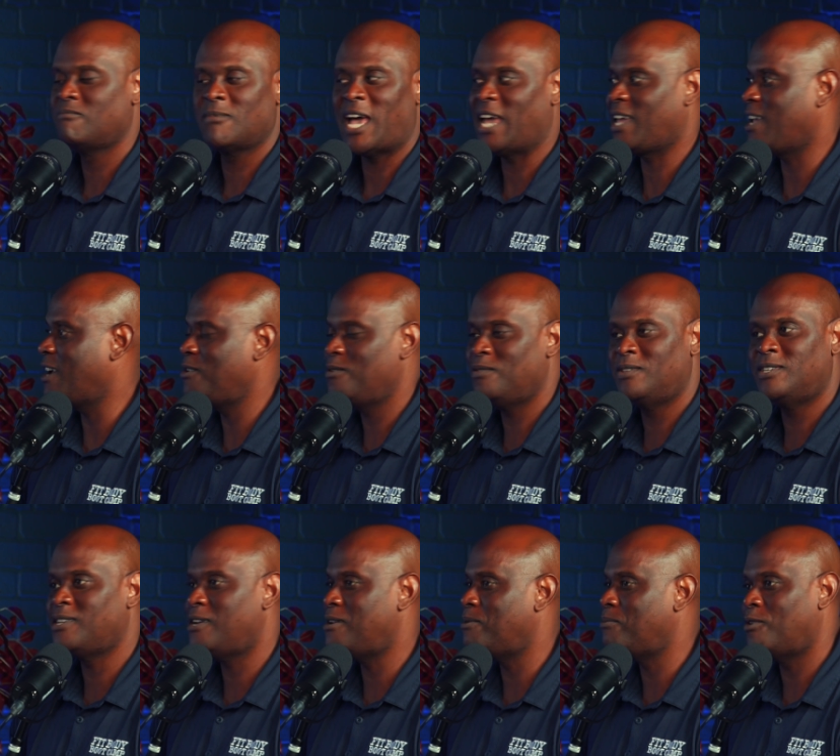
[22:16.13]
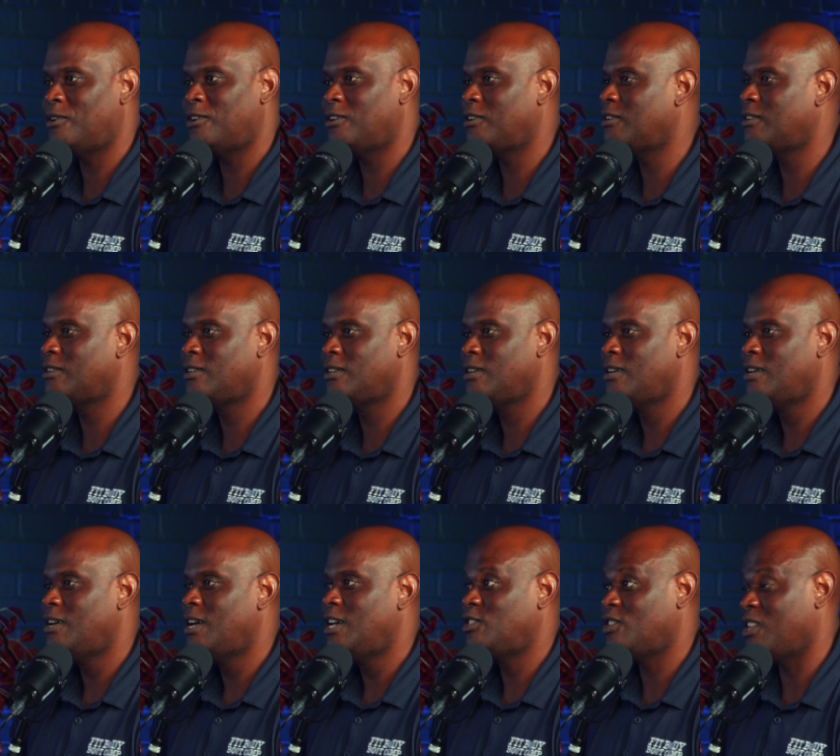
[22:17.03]
I can't do this anymore.
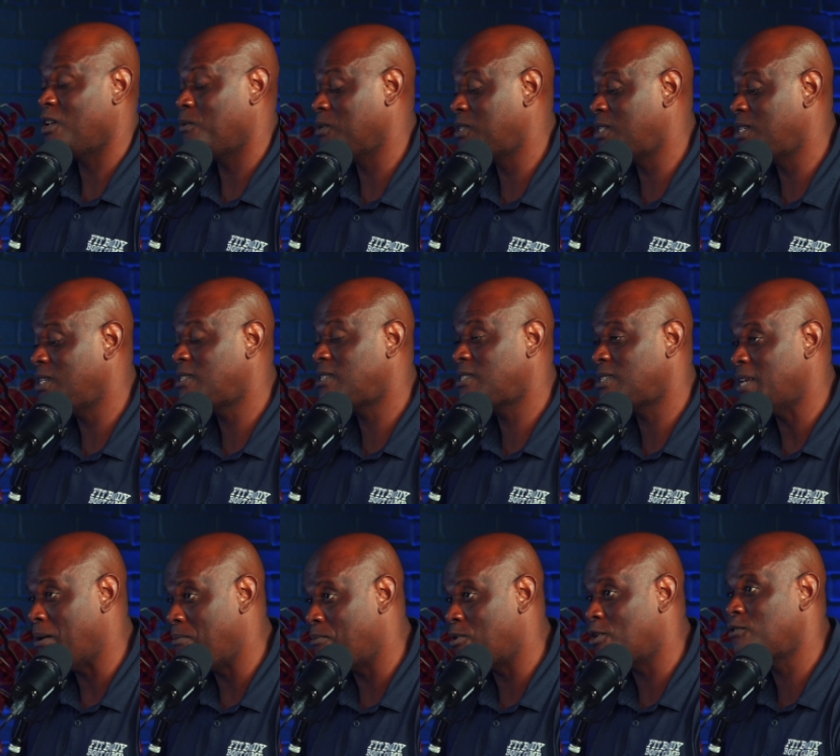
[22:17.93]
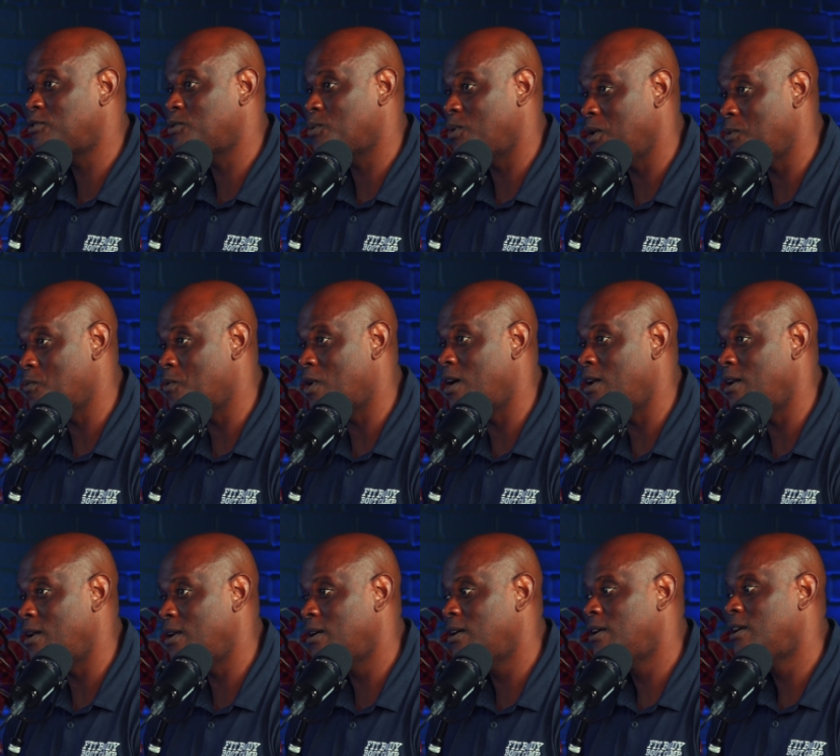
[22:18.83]
So that was December of
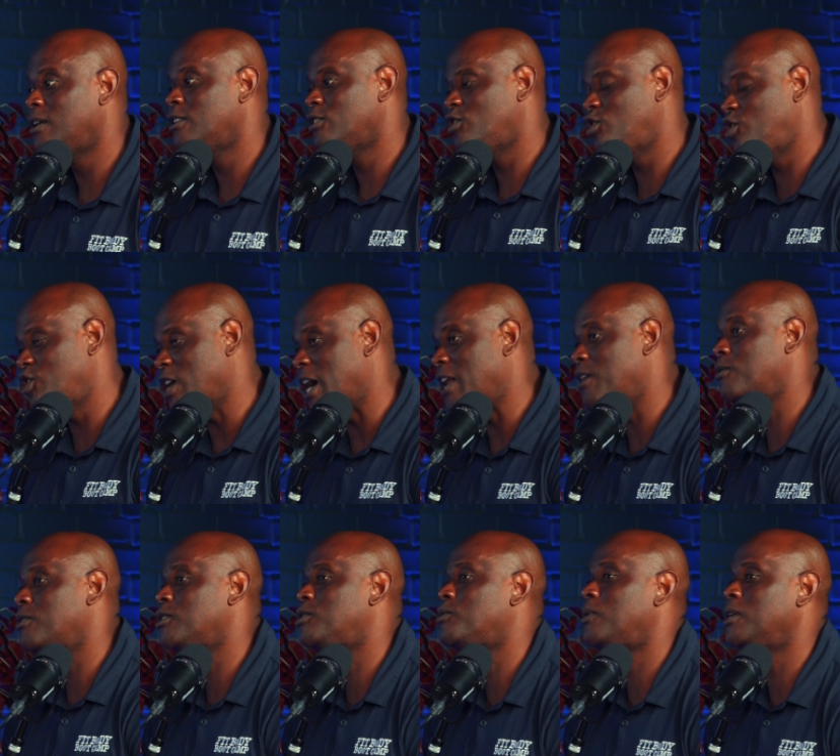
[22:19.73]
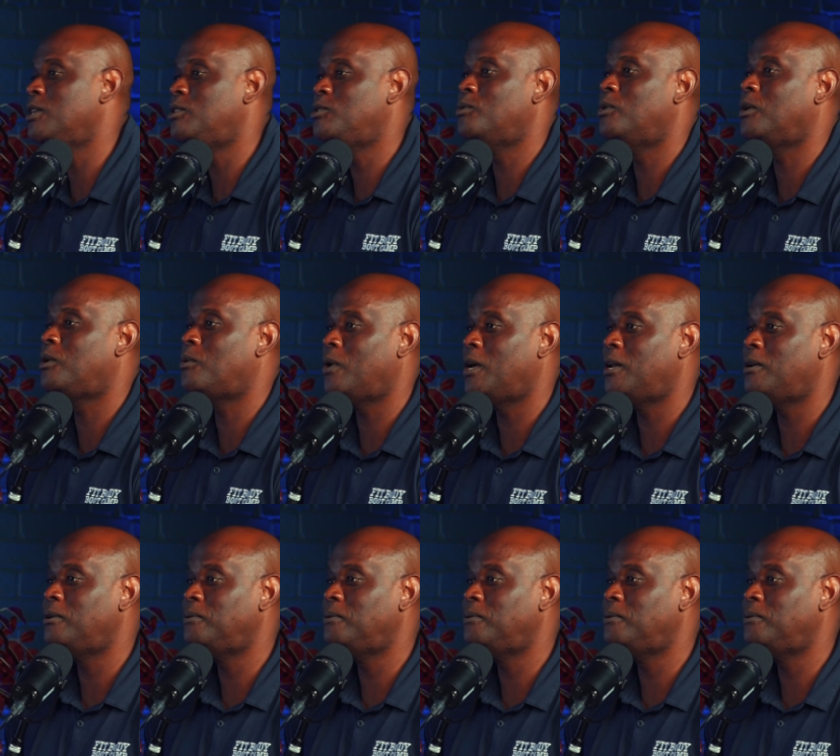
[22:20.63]
21, January 22, I quit.